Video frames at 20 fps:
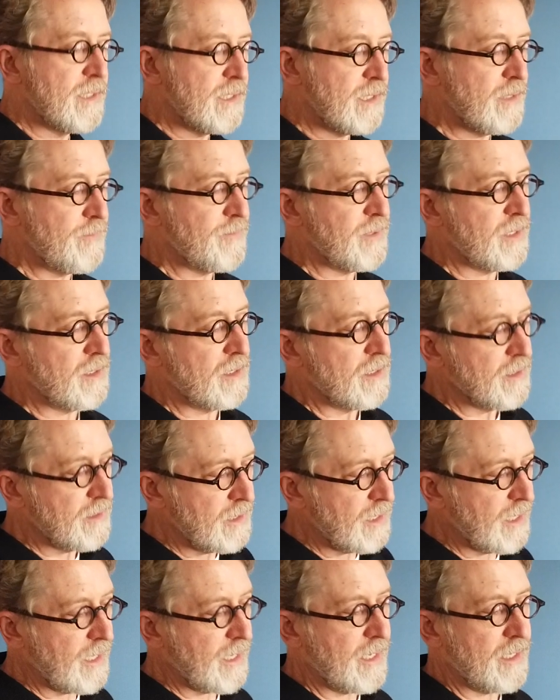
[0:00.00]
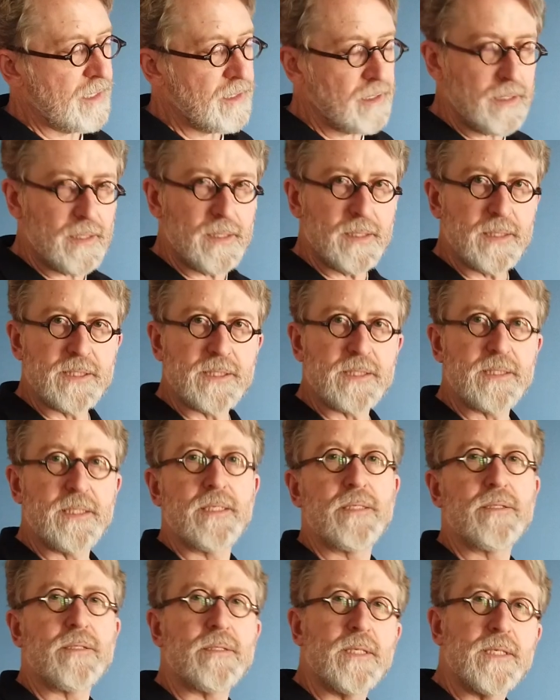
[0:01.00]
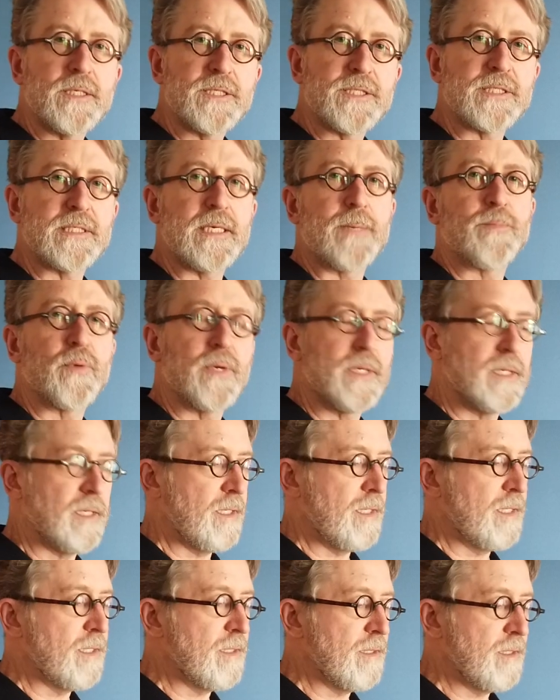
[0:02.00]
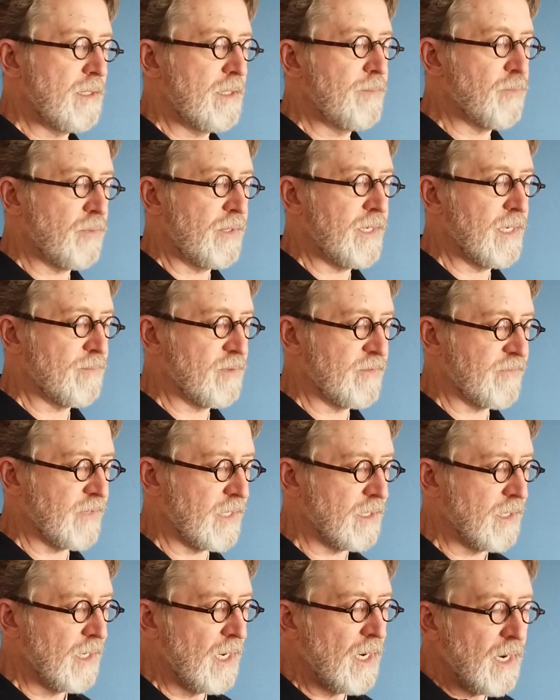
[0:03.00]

keeping the analog signal separate in the preamplifier.